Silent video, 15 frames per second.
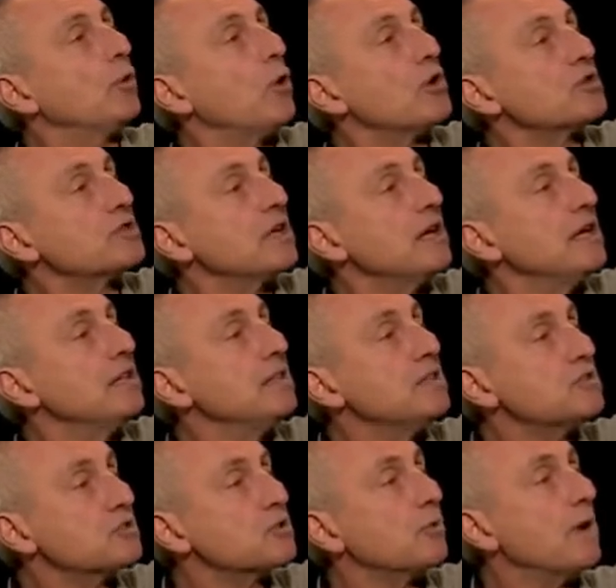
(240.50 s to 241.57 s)
we crossed
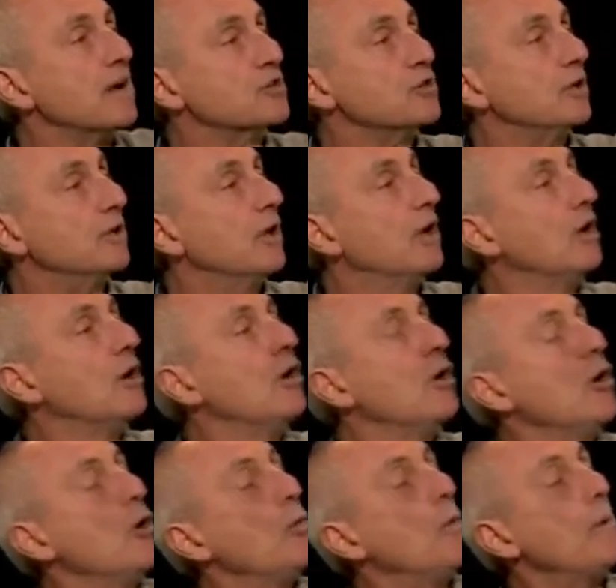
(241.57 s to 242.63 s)
in this direction.
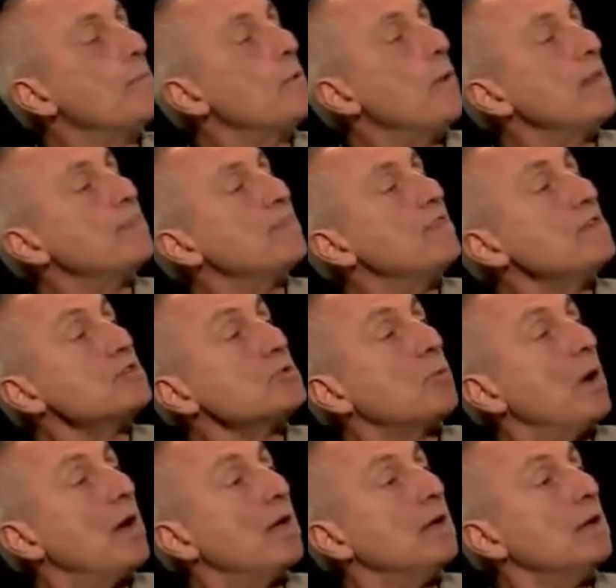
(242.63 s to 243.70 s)
When we went
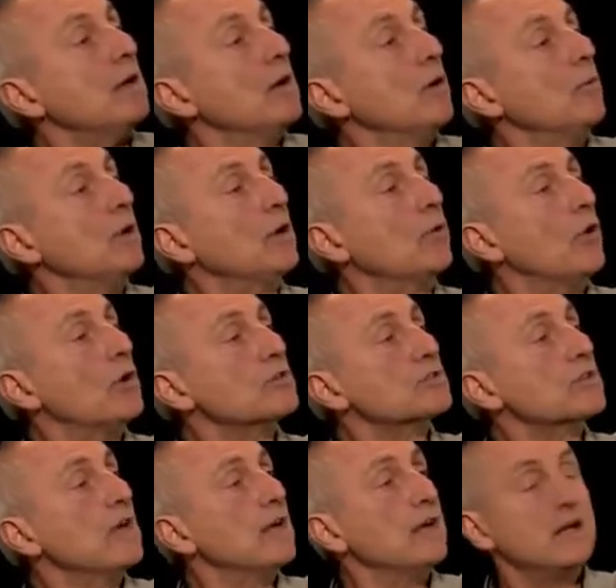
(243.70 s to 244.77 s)
this way, we
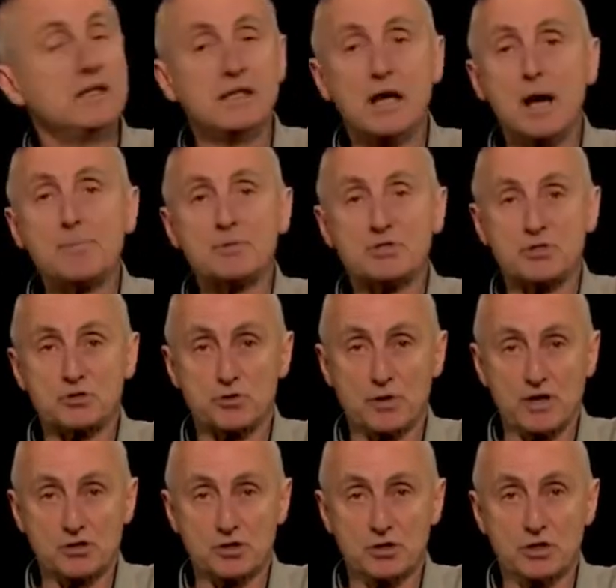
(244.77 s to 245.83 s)
crossed in the opposite
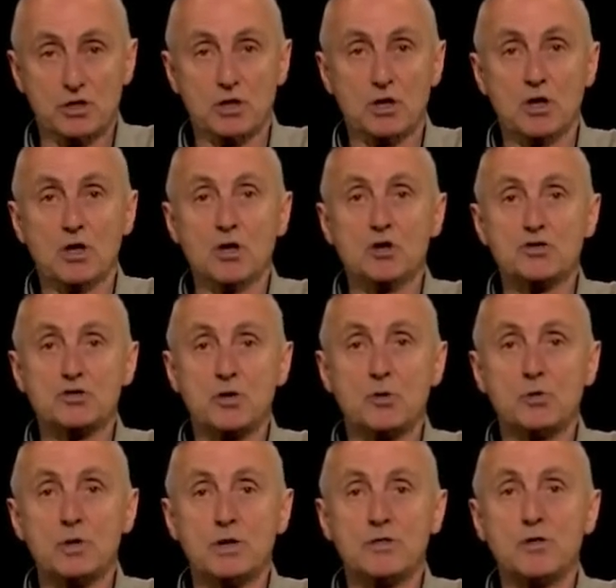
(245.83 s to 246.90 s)
direction.
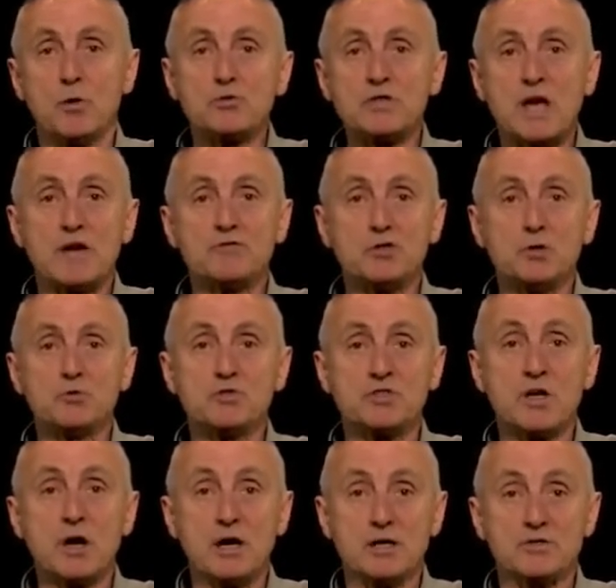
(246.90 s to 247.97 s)
So those have two
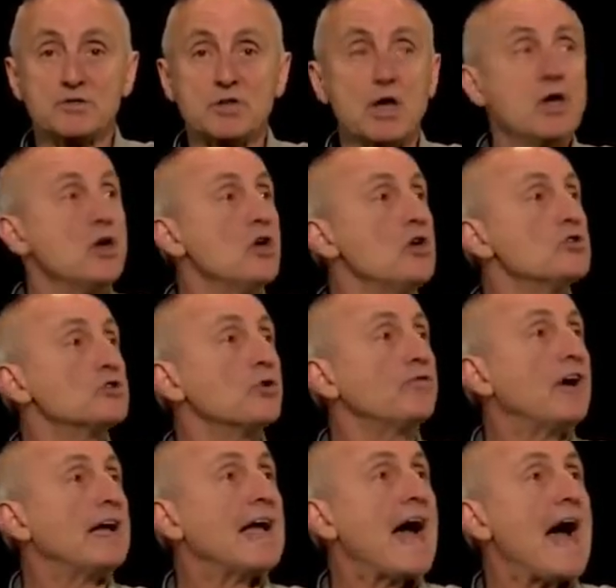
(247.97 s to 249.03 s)
signs.
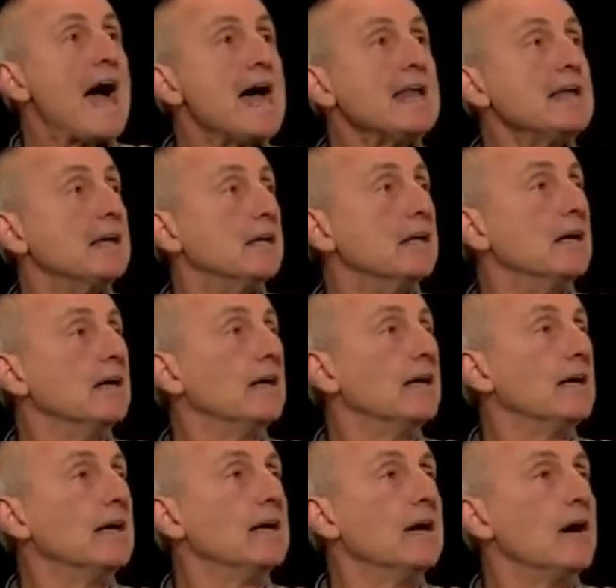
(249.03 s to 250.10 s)
So if I added
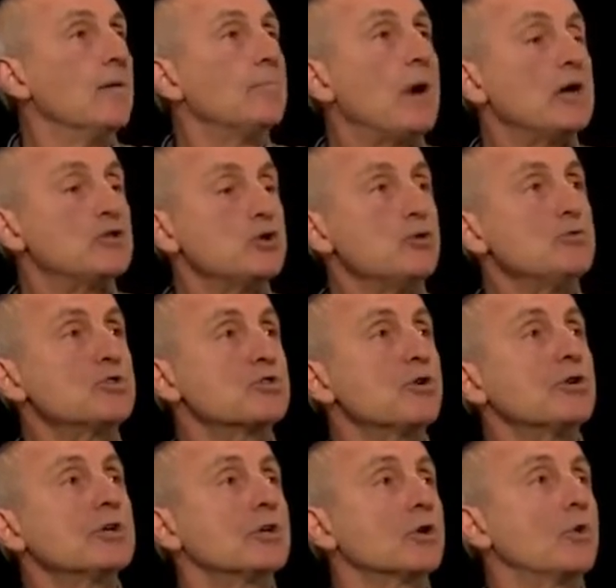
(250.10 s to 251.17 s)
my two
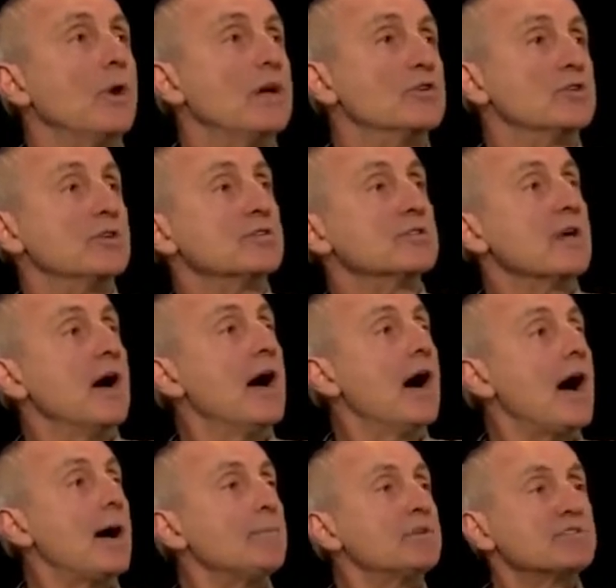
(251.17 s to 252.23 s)
circuit equations,
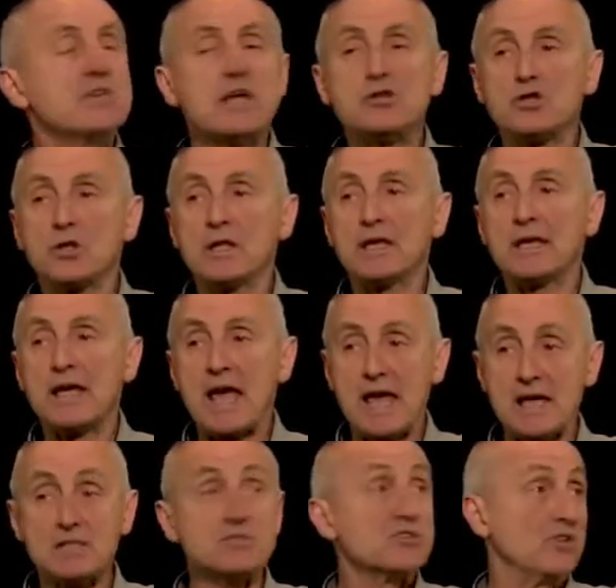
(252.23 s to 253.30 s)
I'm essentially
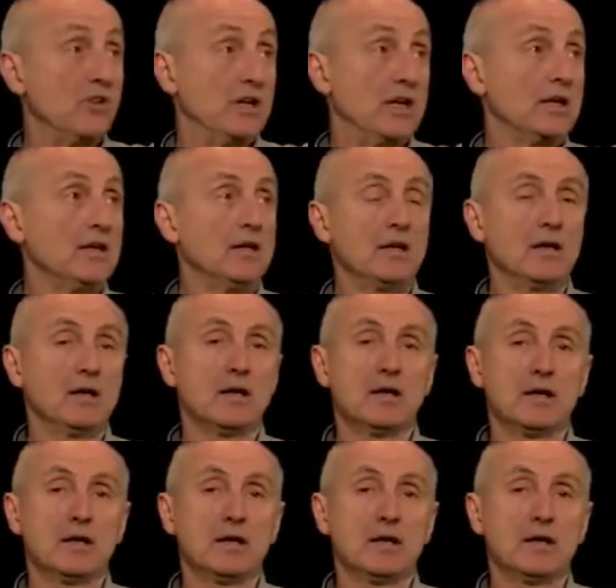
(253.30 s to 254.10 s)
canceling